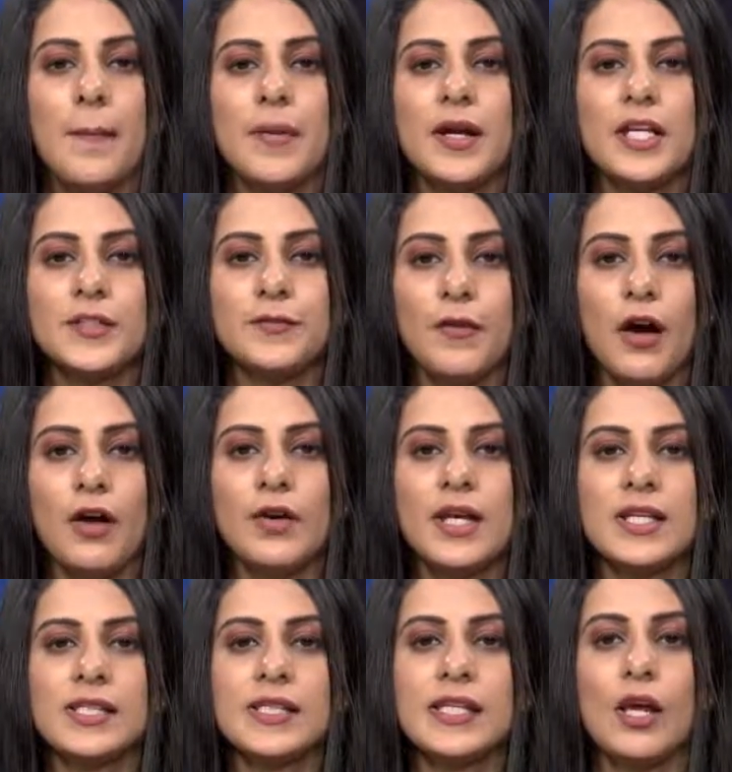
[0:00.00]
But as far
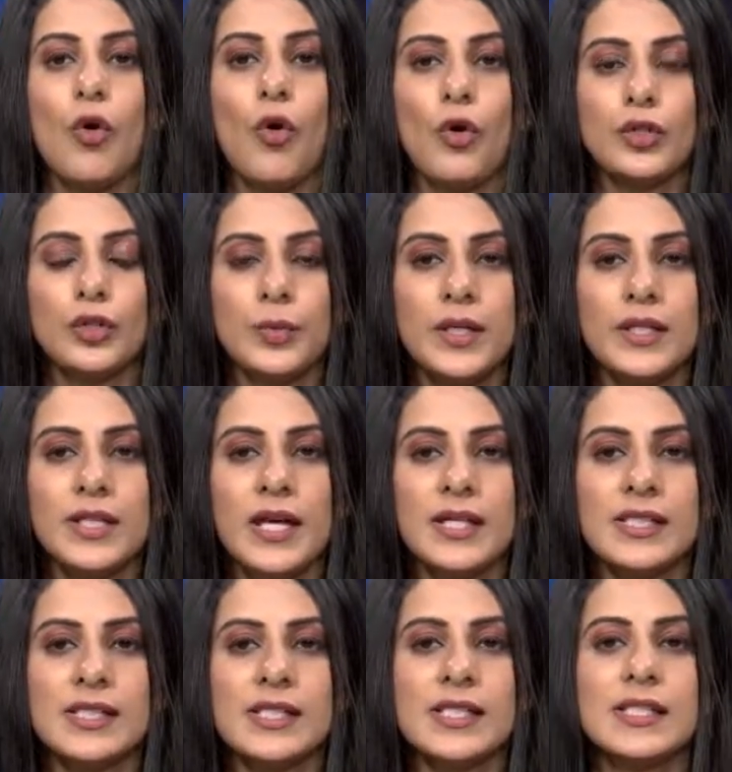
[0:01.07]
as the auto
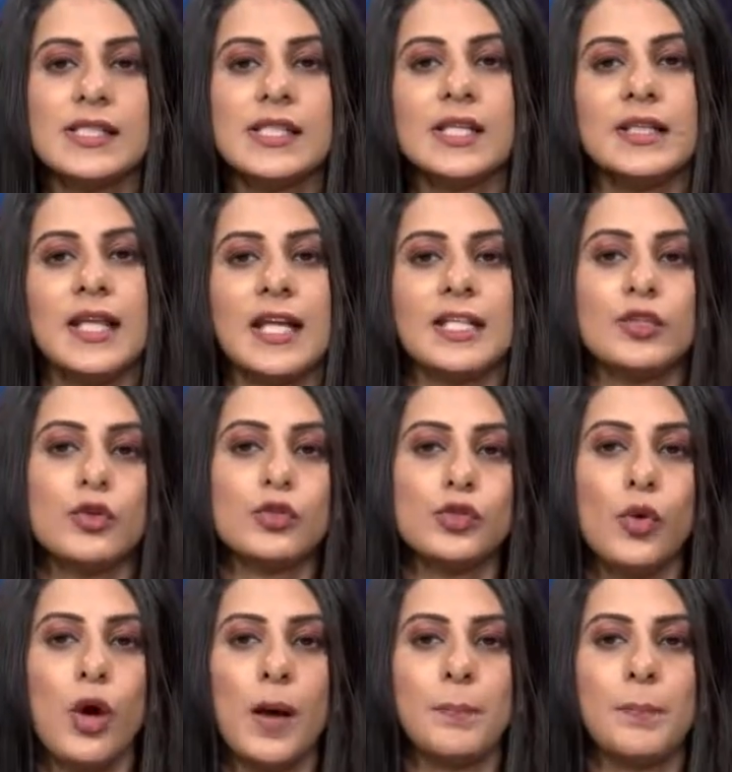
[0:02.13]
index is concerned, that's
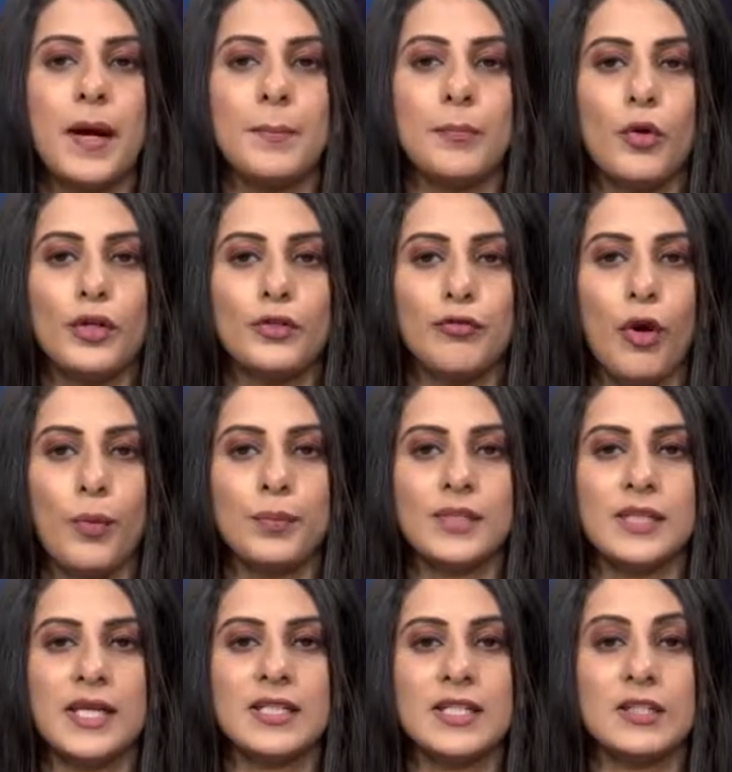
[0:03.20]
also up by
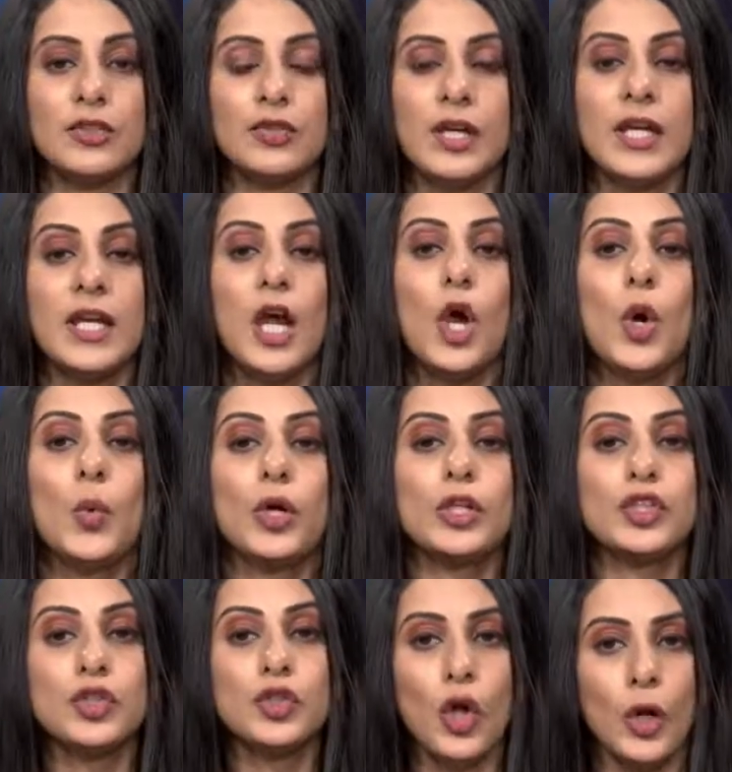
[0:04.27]
0.4% in trade.
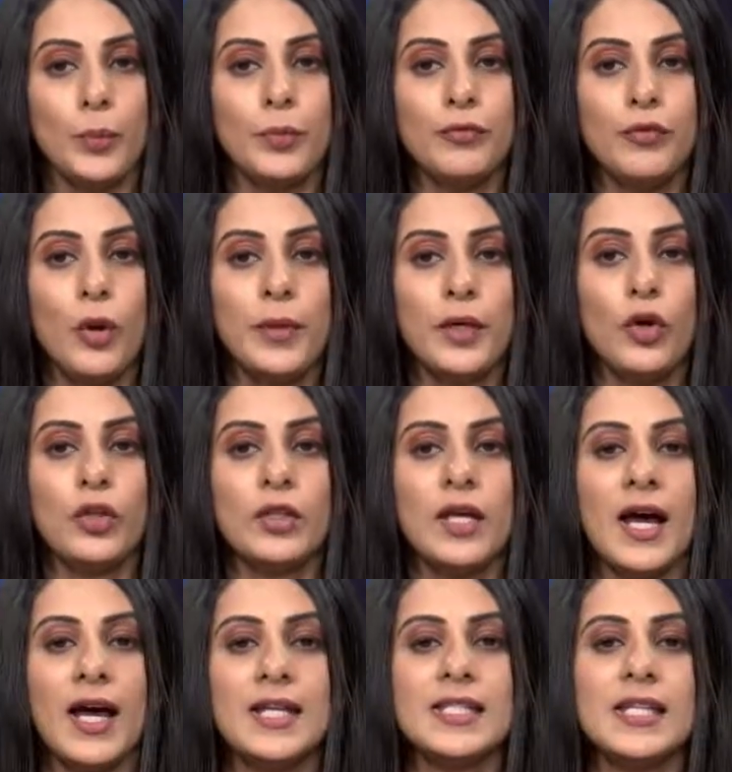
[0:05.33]
What's not performing on
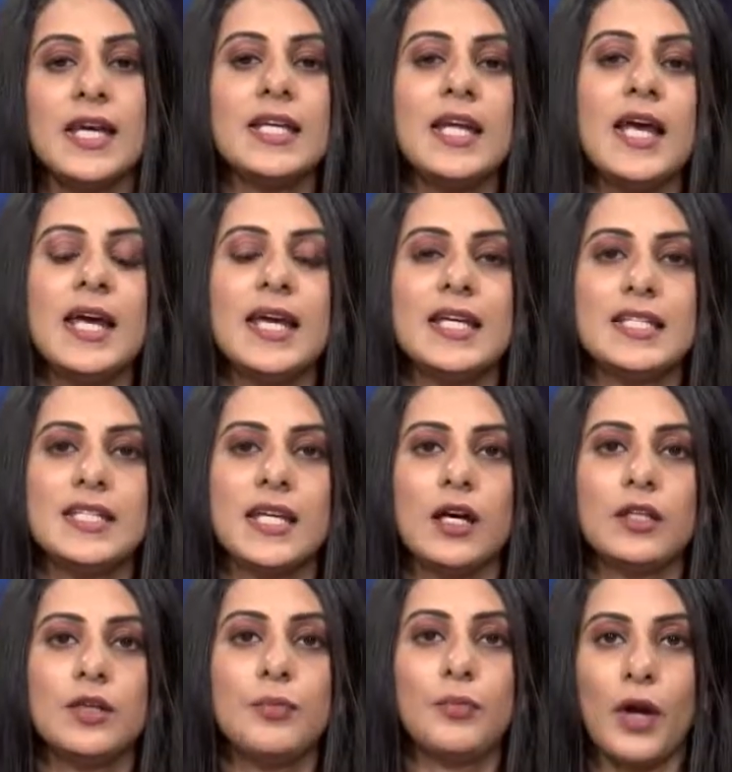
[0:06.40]
the high side is
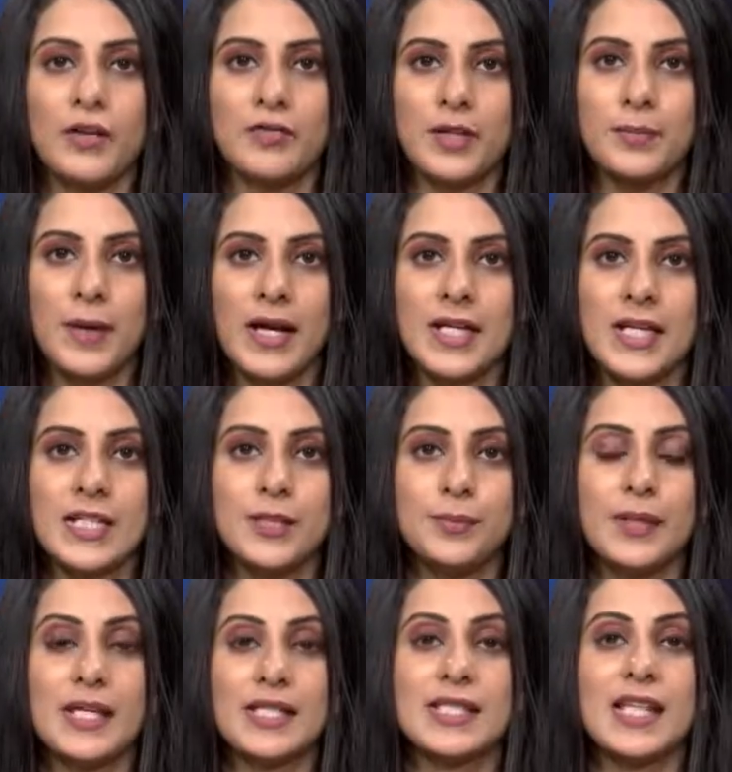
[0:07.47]
the private banking
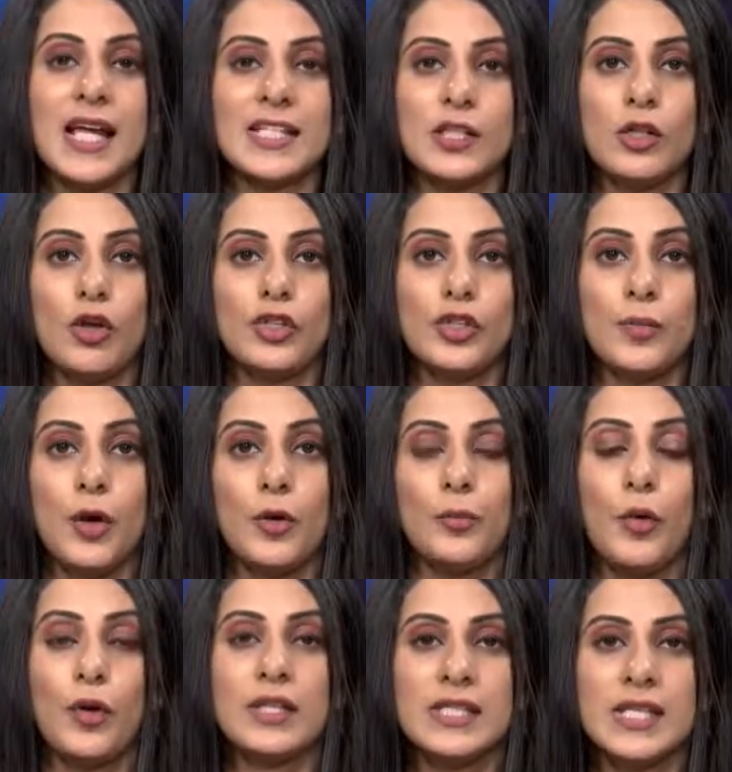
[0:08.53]
space. That's lost about
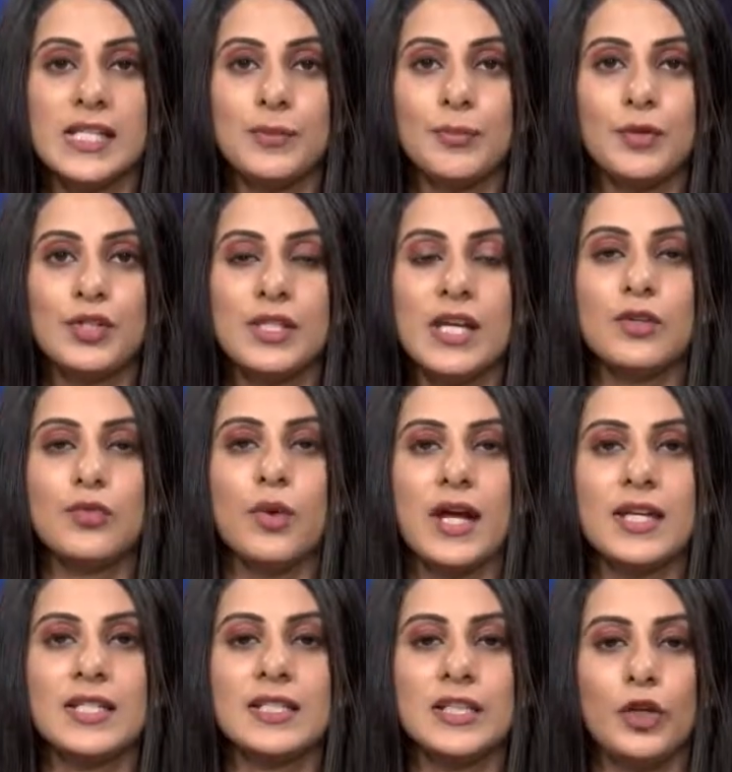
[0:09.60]
0.6%
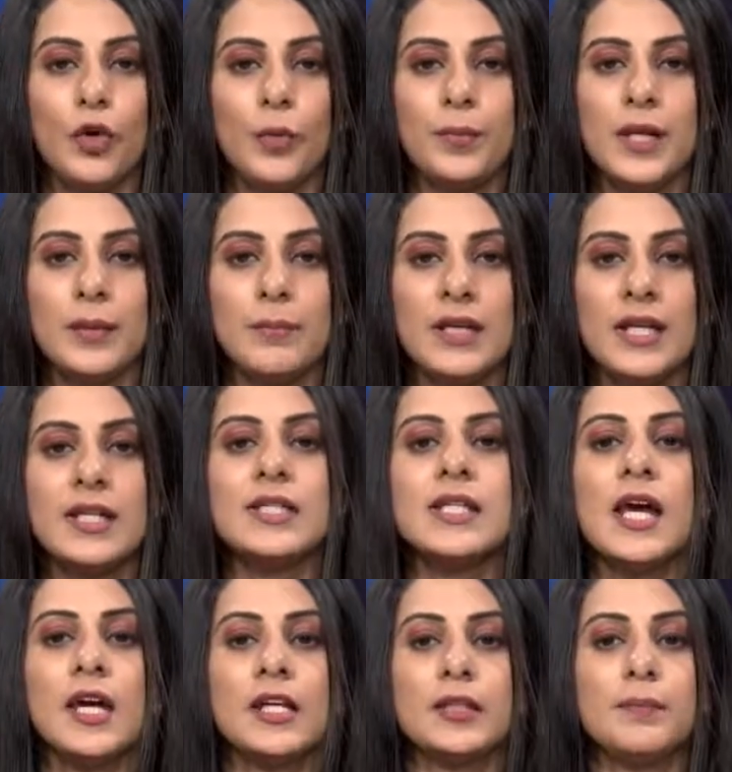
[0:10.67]
right in the opening
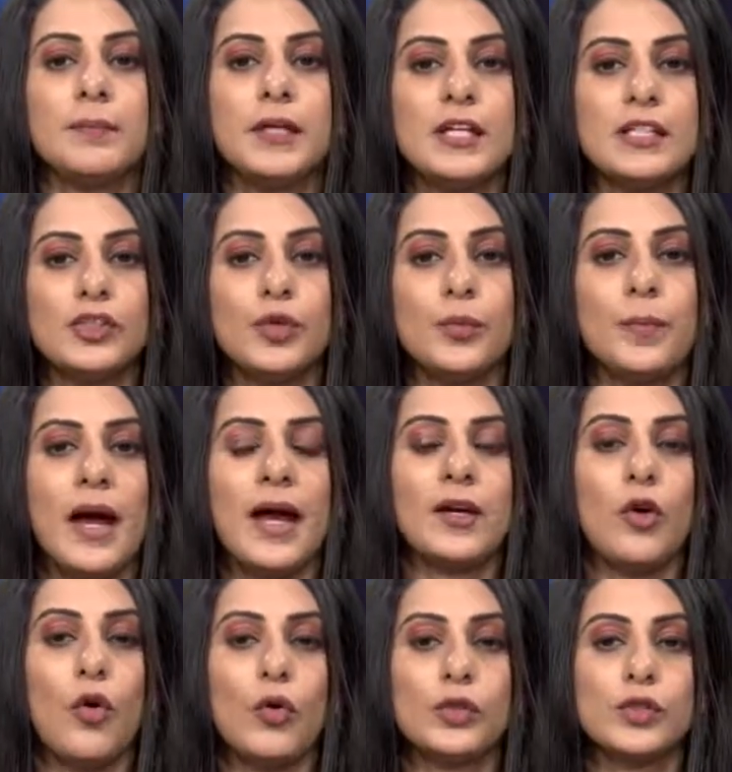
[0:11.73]
minutes. The PSU
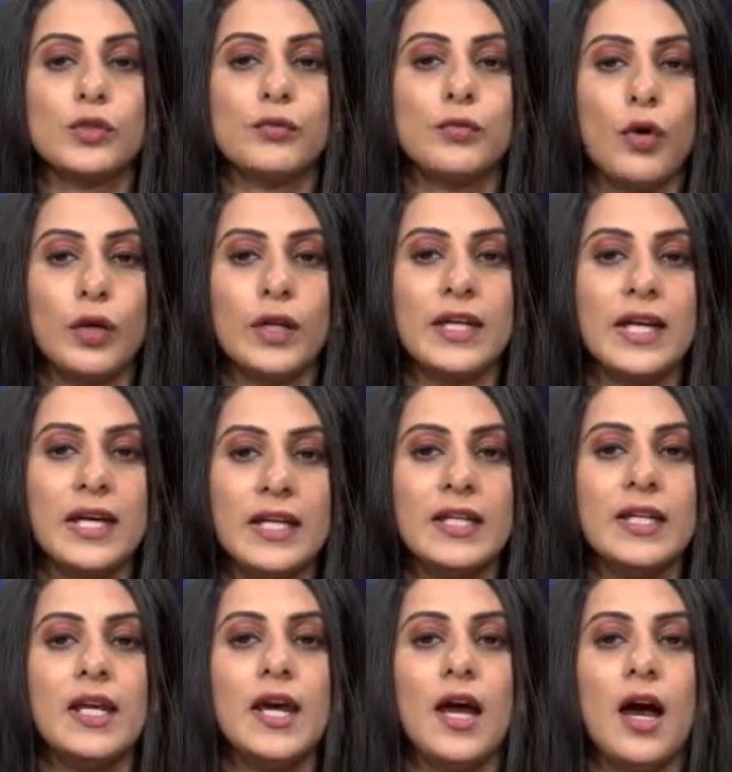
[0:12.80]
bank also falling in